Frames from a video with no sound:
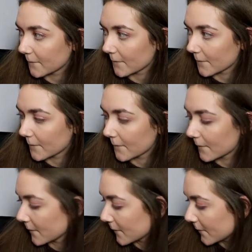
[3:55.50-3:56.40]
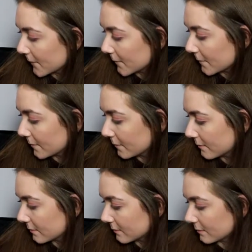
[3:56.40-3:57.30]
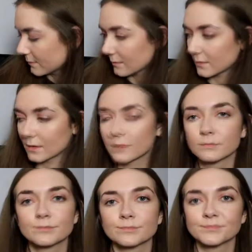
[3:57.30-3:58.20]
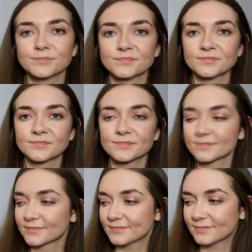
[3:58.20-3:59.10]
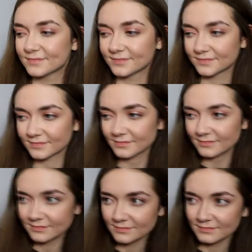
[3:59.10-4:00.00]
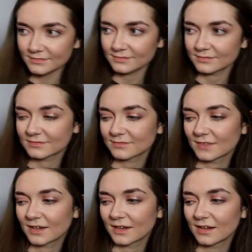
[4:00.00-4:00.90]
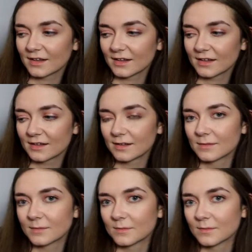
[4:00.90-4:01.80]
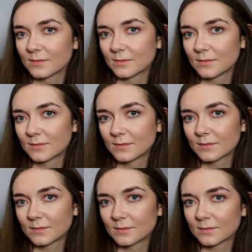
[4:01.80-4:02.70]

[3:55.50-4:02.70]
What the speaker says: (silent)